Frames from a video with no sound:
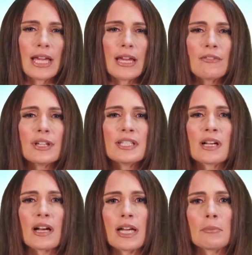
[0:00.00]
Every
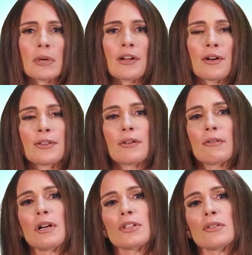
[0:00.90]
time I heard the
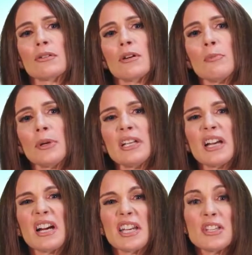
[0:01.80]
garage door open,
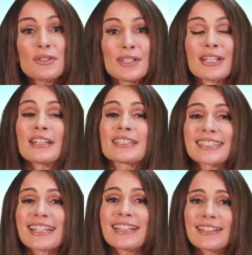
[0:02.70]
I used to get
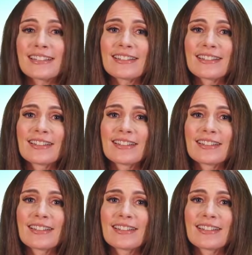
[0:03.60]
excited.